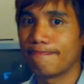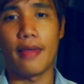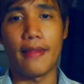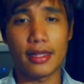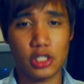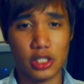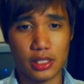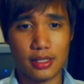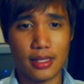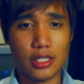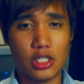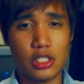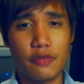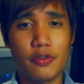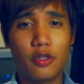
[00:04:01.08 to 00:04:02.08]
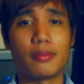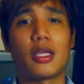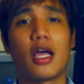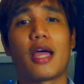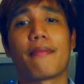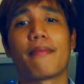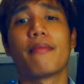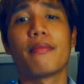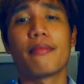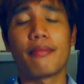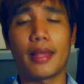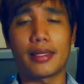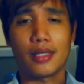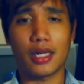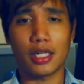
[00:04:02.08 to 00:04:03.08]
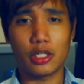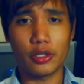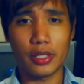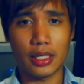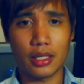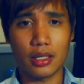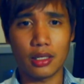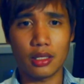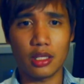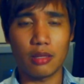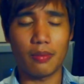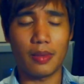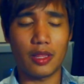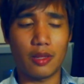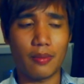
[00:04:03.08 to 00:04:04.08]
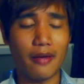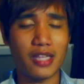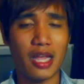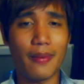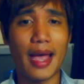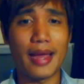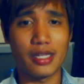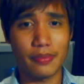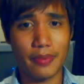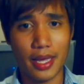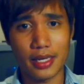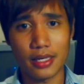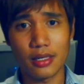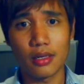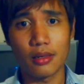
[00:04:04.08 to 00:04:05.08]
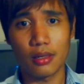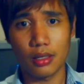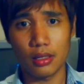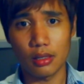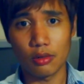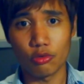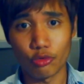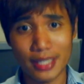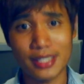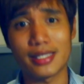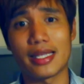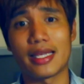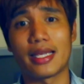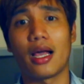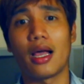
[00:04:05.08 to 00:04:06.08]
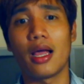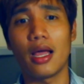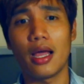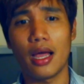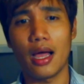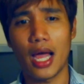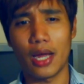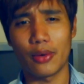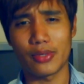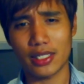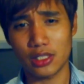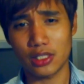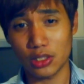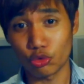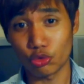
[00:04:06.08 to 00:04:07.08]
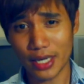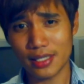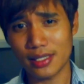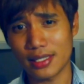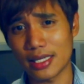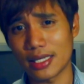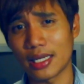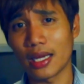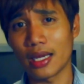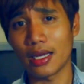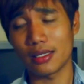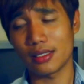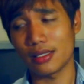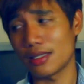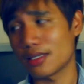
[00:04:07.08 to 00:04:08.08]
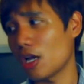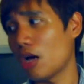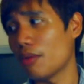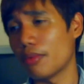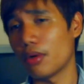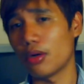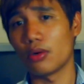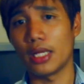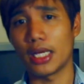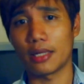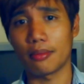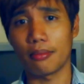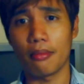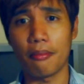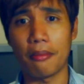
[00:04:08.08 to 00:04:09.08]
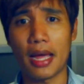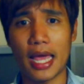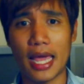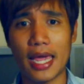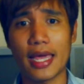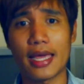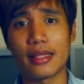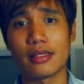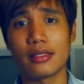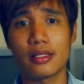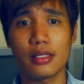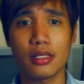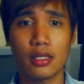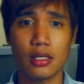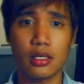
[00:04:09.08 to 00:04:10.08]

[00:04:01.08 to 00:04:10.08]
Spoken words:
and that's just film time. That's not including the amount of time I had to spend resting. I was actually resting because of this combo. My hands,